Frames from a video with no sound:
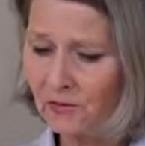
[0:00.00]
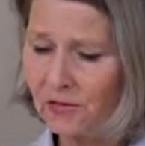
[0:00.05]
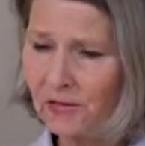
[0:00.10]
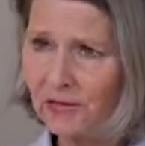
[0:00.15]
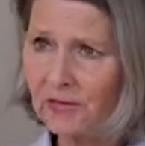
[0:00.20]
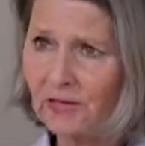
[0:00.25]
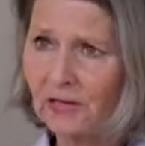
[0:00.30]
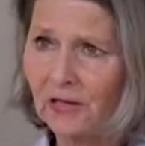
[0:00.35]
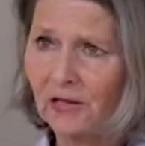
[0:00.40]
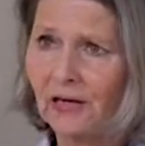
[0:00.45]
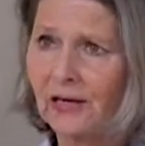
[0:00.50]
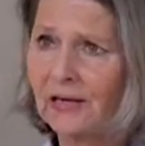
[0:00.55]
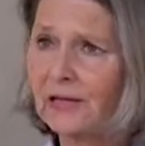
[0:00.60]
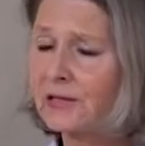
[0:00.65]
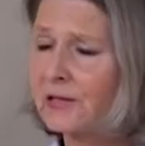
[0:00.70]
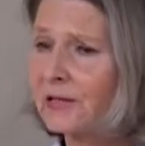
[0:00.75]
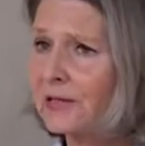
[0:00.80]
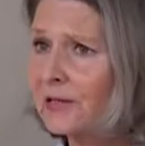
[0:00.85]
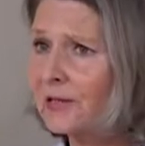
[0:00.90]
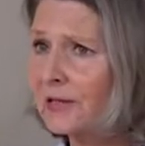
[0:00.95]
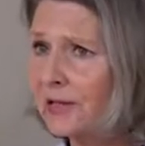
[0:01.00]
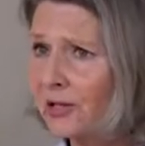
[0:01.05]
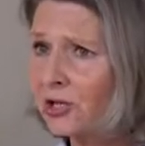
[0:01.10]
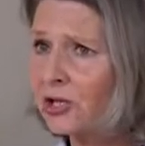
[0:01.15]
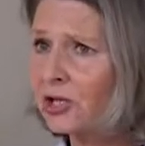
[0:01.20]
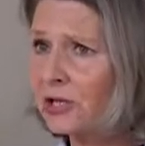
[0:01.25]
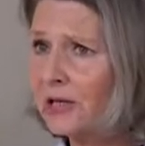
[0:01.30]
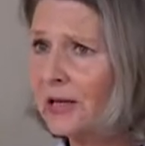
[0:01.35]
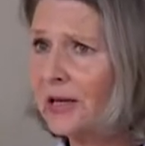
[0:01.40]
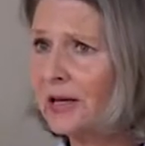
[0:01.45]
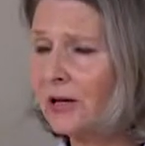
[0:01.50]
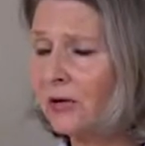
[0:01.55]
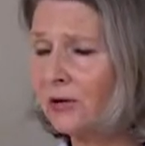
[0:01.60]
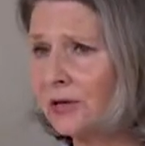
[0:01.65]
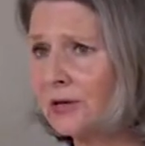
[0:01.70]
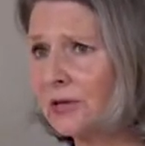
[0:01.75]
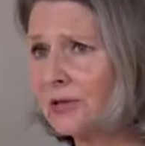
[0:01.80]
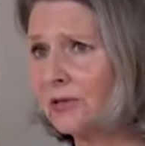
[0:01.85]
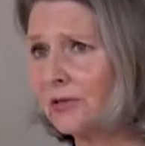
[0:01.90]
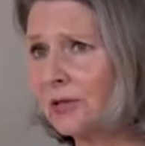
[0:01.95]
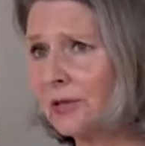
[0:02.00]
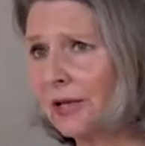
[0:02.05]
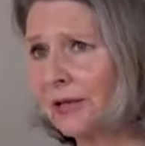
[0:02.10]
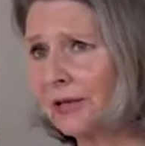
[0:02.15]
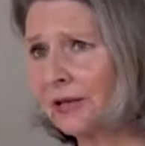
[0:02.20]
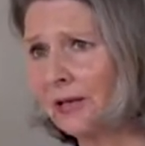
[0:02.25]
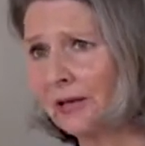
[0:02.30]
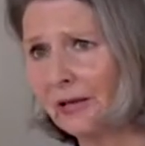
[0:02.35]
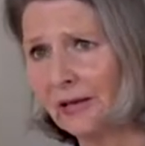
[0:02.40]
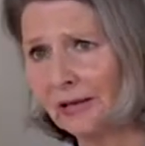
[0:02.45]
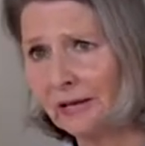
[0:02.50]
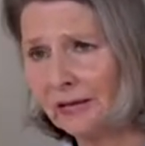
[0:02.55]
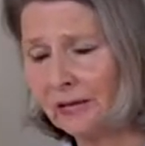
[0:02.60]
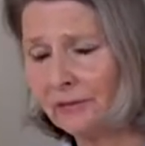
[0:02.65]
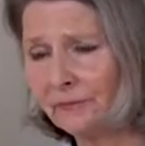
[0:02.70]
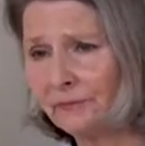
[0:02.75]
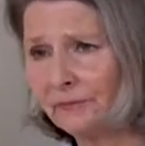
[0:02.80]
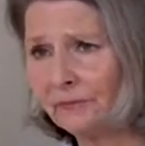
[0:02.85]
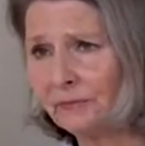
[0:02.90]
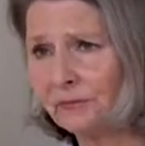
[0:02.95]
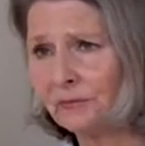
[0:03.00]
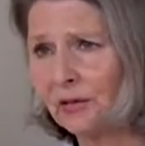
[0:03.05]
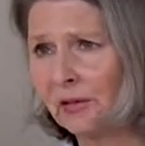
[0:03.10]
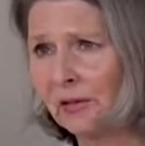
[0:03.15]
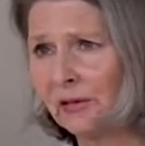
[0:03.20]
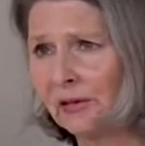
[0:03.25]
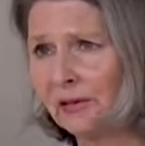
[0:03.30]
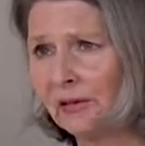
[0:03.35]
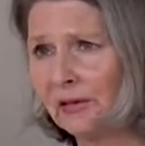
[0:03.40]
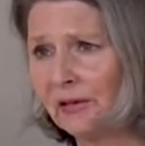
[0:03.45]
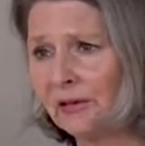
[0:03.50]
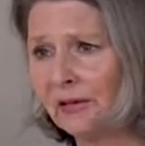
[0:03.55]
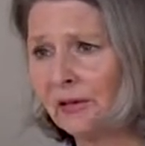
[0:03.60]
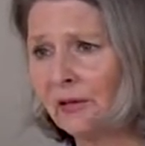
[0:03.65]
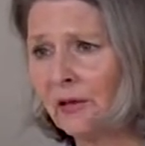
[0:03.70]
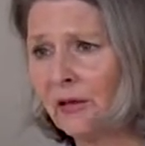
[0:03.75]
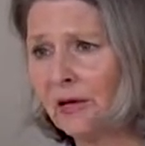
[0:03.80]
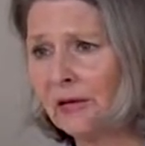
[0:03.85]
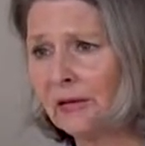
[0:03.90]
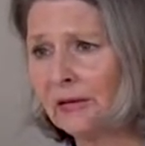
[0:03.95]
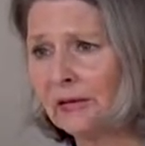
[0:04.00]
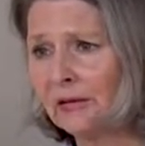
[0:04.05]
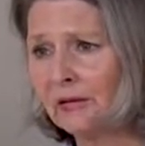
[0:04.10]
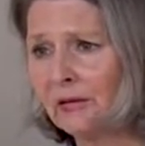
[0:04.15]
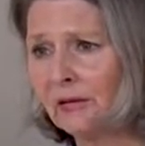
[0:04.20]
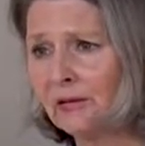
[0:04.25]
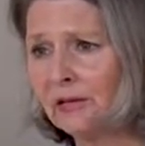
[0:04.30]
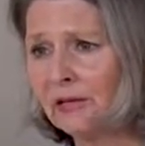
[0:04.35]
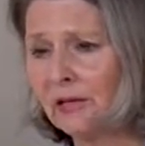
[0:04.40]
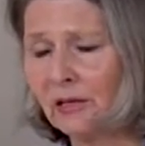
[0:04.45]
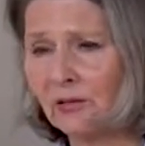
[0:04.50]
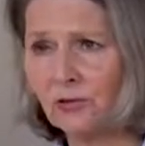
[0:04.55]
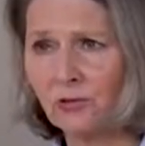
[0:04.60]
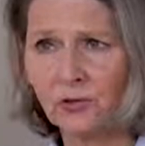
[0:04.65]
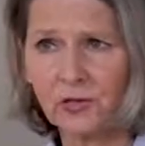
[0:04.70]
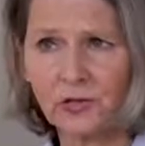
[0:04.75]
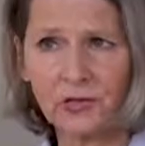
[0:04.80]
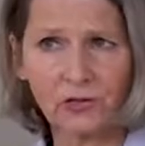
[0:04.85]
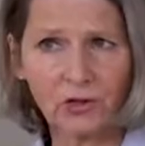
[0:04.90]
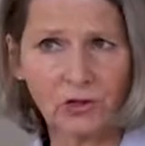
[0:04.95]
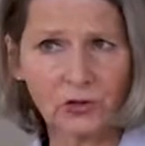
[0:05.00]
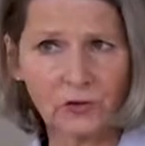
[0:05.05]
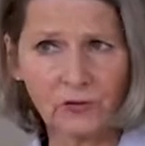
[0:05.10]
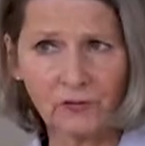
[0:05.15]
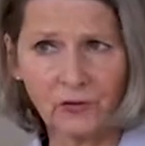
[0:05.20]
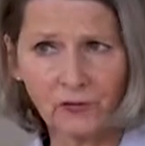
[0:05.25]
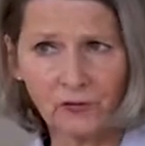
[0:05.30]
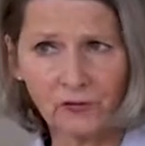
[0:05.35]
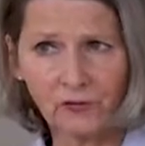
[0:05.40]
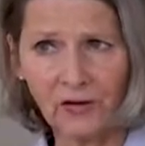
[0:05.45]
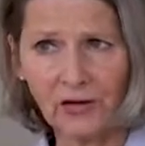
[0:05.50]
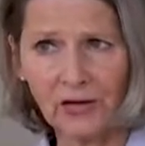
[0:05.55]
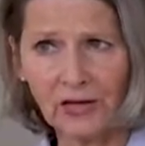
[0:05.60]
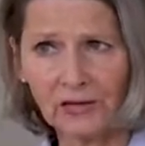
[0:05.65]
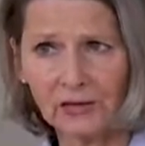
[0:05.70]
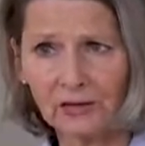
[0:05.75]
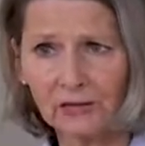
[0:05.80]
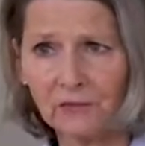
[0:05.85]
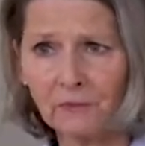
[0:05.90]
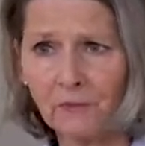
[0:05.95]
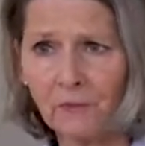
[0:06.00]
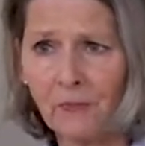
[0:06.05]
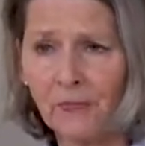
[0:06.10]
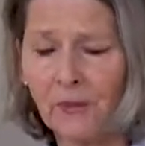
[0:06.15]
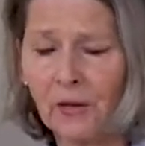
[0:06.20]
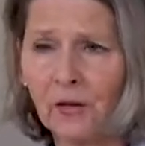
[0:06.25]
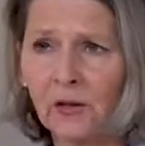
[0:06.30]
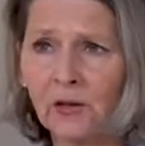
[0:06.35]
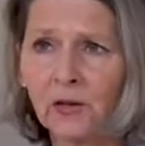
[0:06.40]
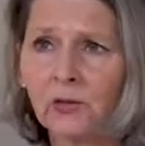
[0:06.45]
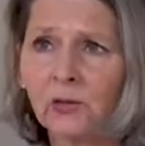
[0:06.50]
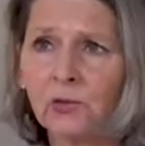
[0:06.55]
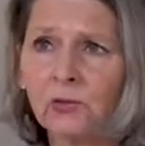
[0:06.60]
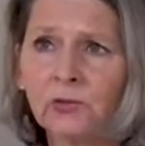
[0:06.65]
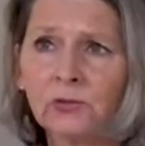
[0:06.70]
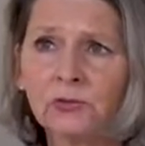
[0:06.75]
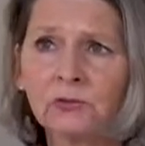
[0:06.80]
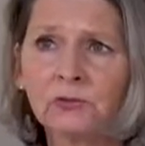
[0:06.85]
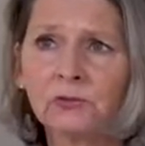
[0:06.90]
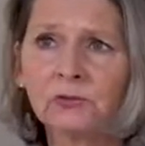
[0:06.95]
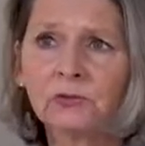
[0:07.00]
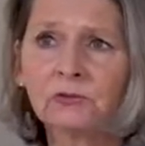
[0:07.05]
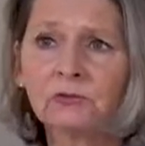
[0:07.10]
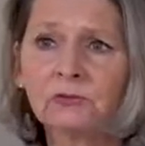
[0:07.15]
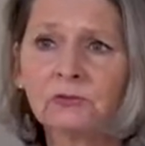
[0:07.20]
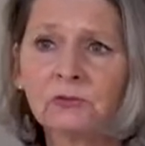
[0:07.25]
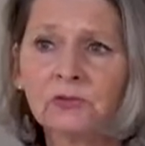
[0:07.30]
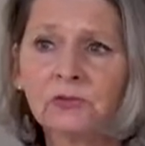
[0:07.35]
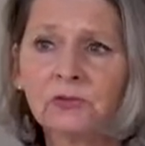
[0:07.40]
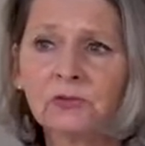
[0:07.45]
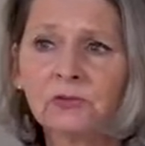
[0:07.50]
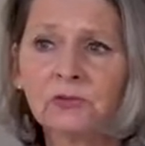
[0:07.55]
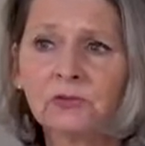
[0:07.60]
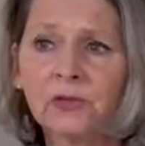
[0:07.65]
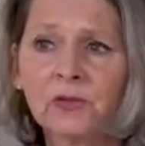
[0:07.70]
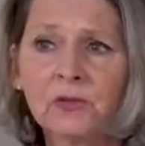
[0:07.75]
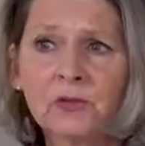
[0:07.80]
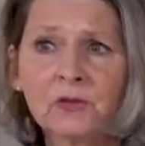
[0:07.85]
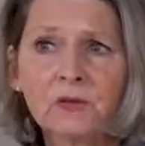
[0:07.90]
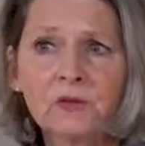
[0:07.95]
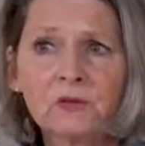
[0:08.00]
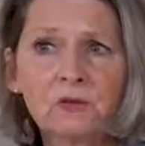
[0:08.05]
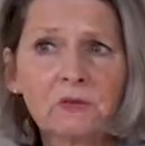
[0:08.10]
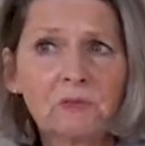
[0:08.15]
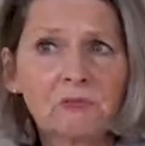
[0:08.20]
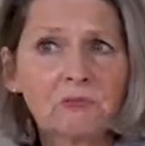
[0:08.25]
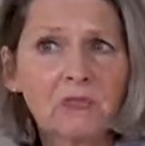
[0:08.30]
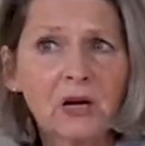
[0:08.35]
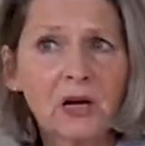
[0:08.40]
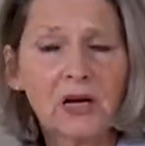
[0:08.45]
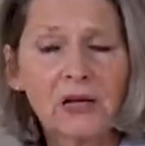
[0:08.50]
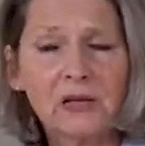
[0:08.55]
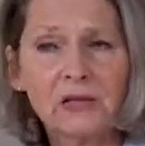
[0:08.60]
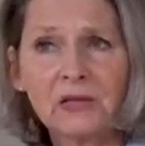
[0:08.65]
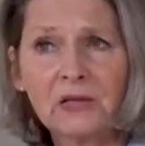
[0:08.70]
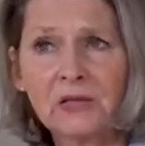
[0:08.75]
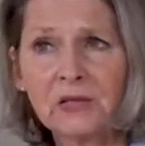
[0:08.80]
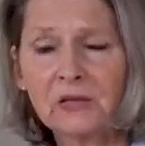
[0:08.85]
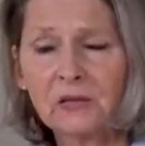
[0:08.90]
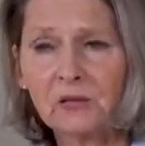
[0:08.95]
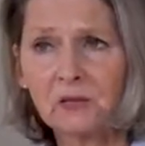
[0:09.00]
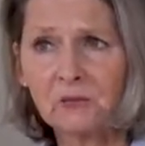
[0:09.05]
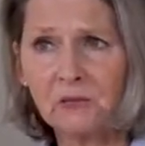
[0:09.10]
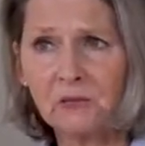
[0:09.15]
But nowadays, it is very quickly included in a diagnostic procedure and is set as the method of choice.